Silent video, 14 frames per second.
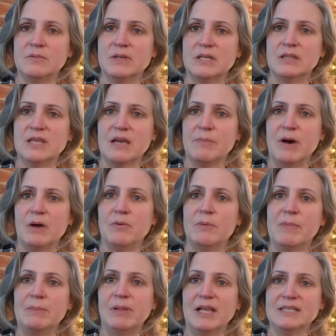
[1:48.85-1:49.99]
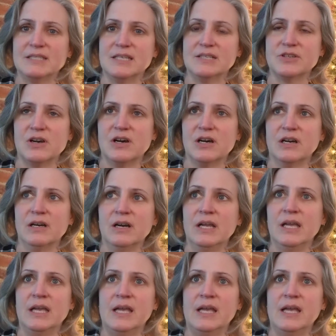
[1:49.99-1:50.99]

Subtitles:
think about what my blessings are